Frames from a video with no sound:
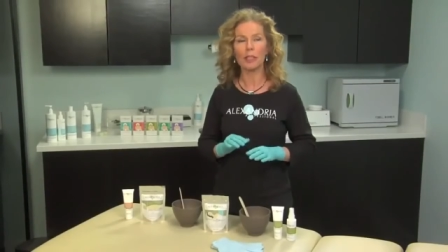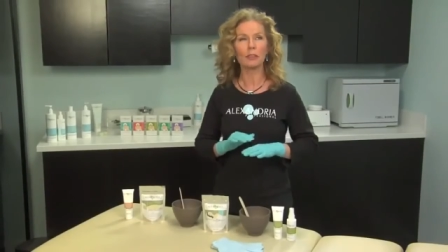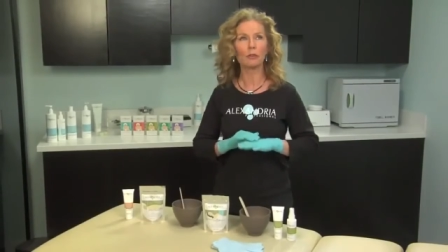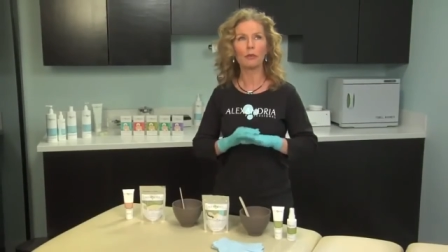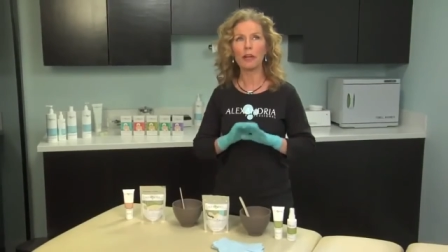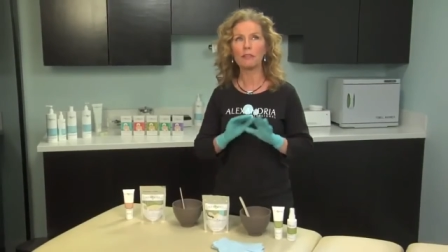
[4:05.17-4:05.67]

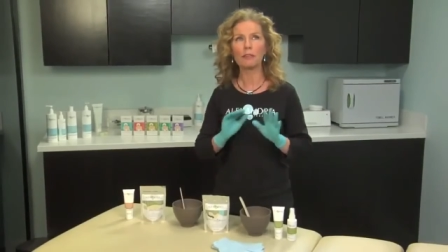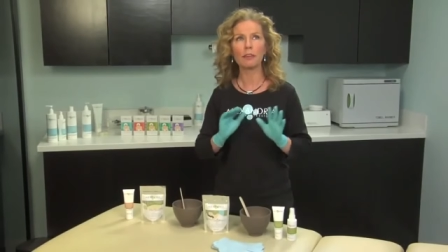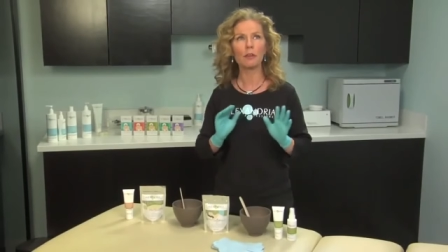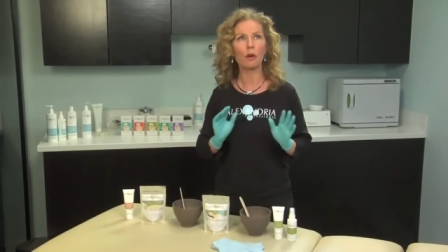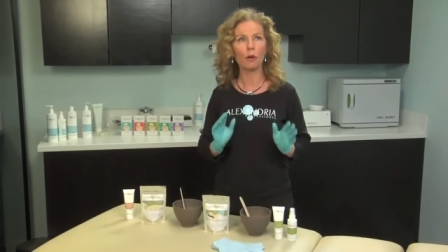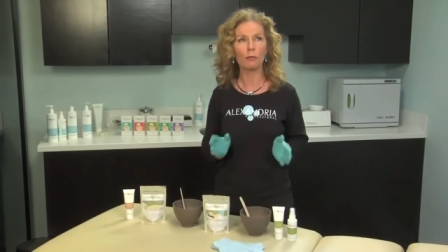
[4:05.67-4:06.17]
It's great for
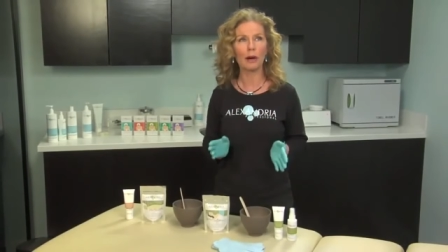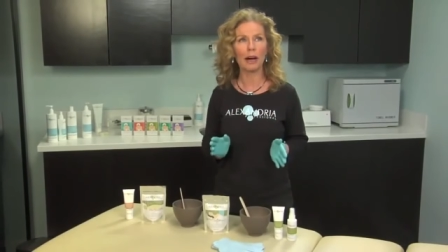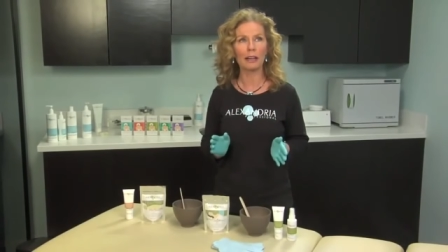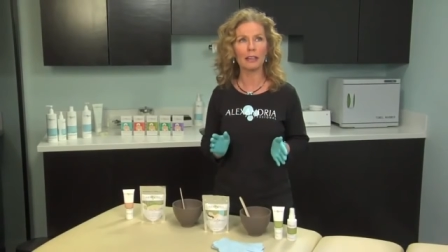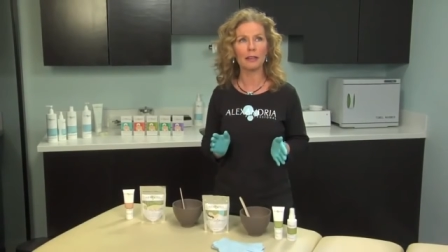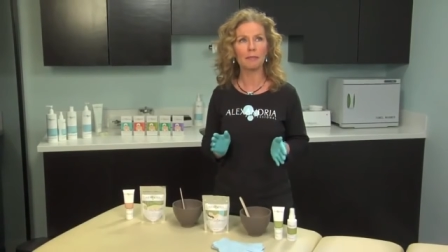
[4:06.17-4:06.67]
the whole
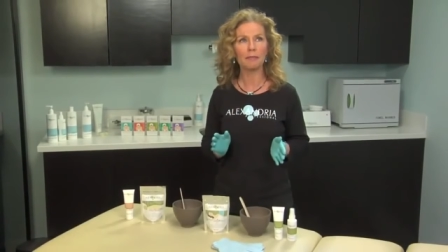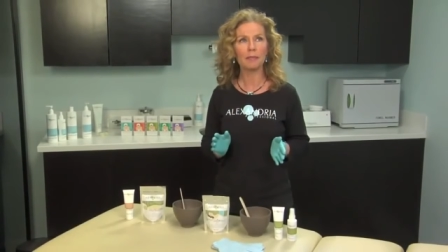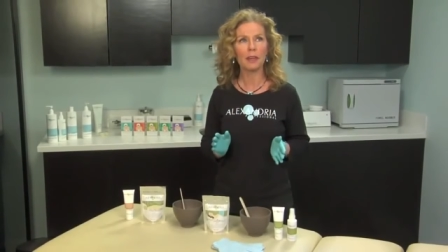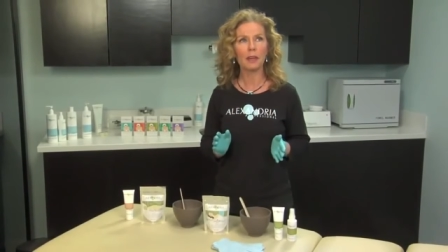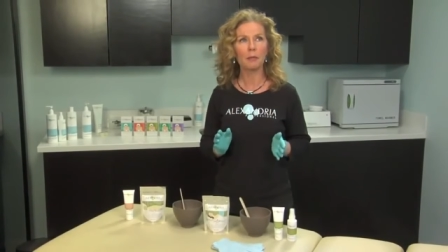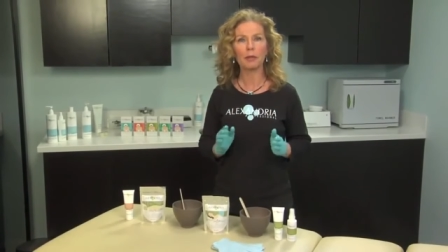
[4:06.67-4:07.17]
body,
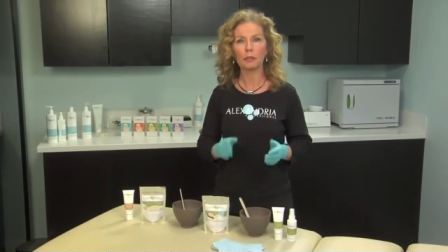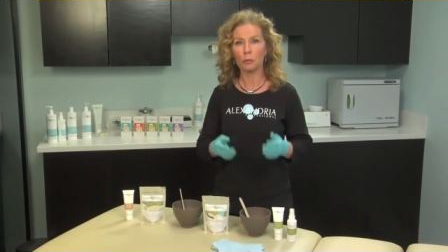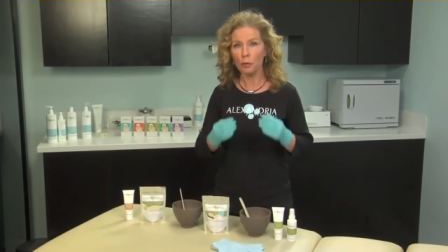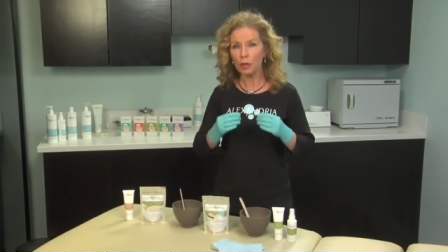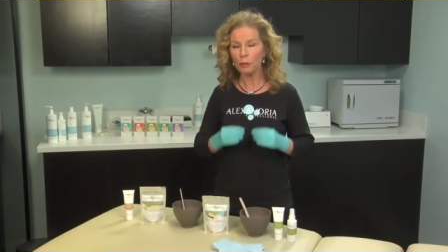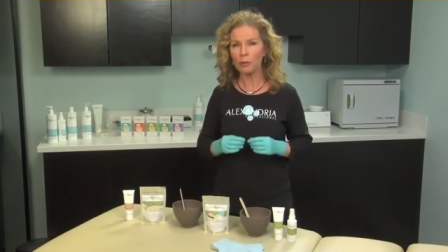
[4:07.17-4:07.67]
but
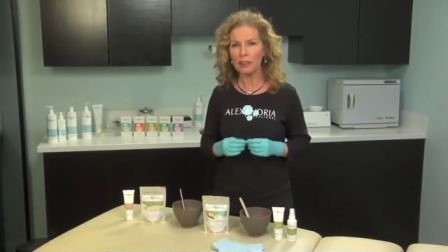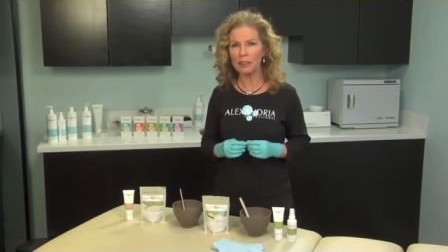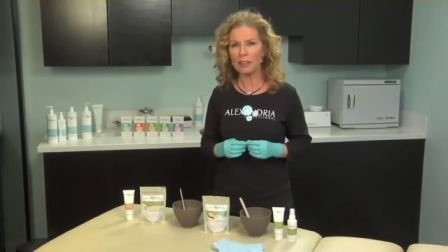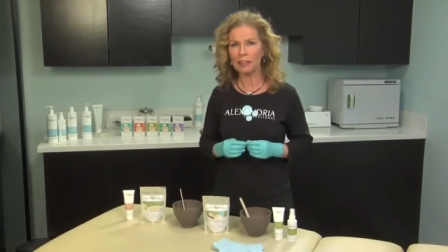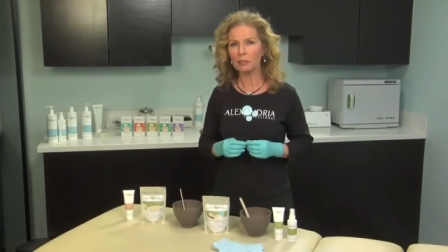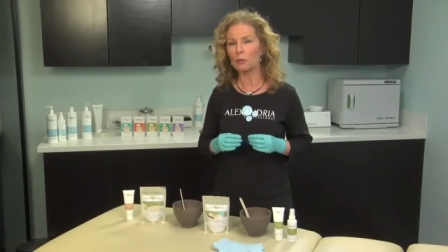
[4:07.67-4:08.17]
work with
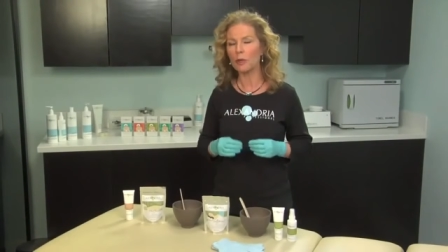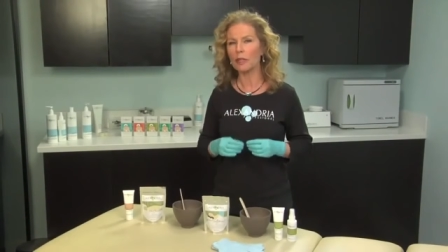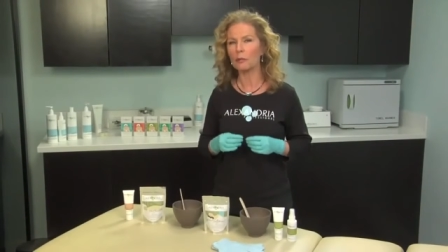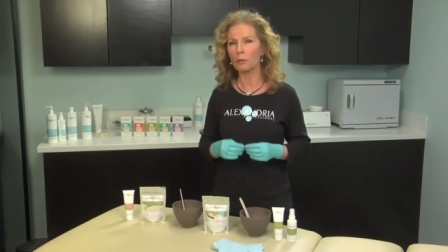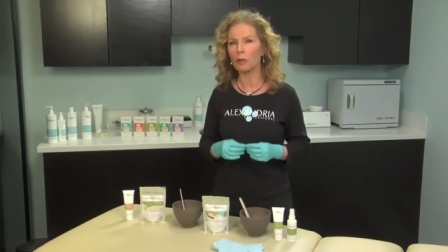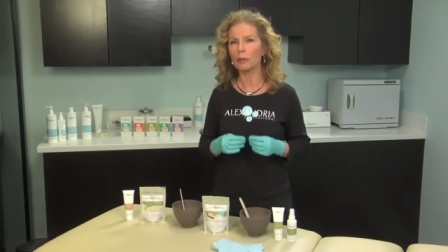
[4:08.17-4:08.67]
us so we
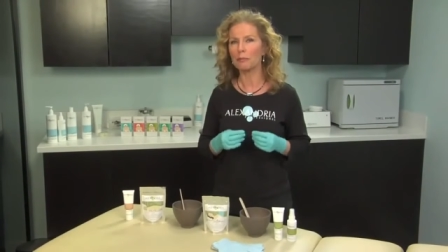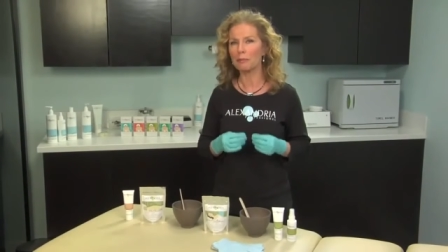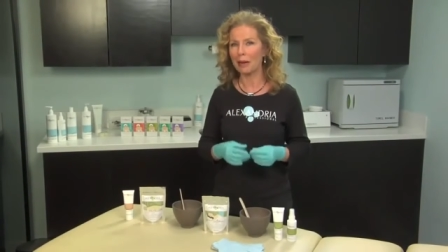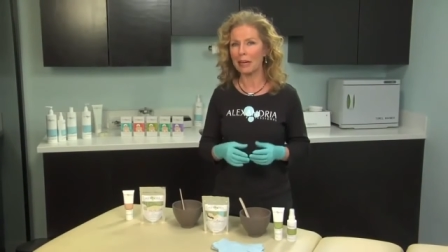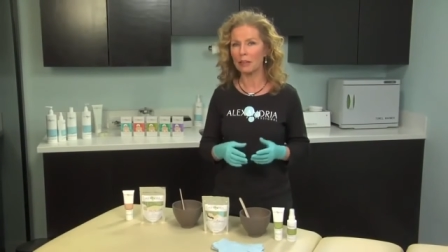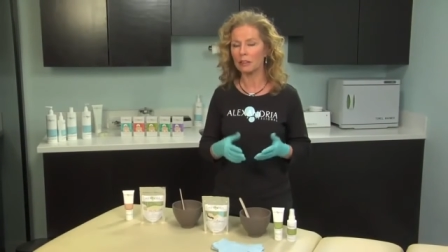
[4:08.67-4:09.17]
can work
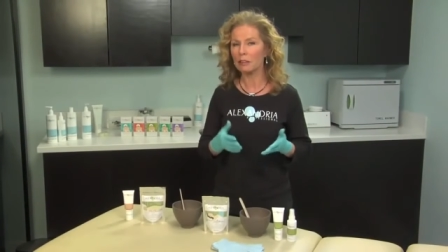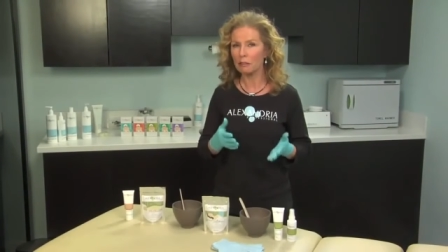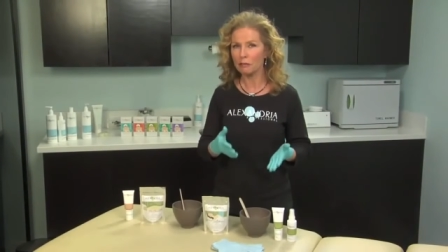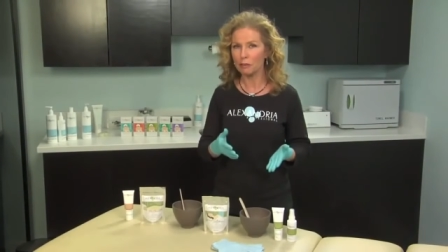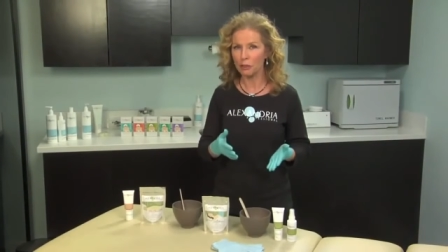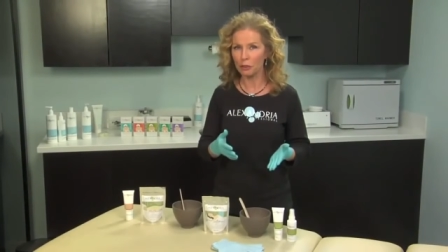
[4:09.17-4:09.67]
better
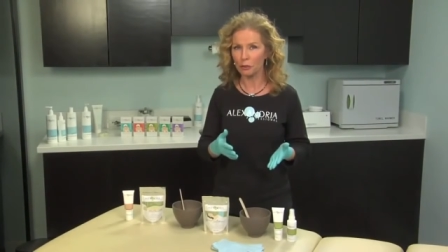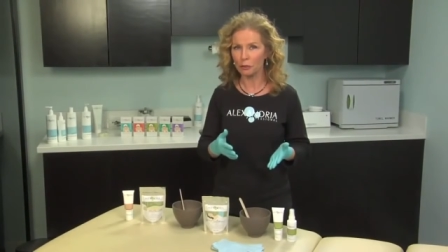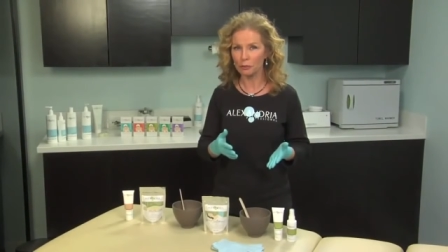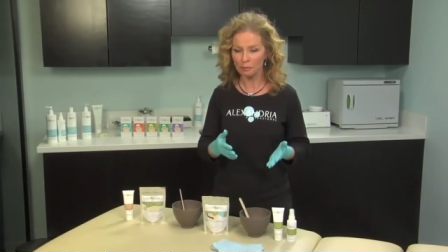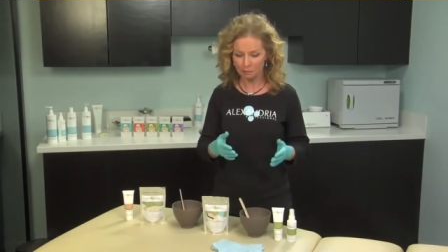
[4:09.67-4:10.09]
for you.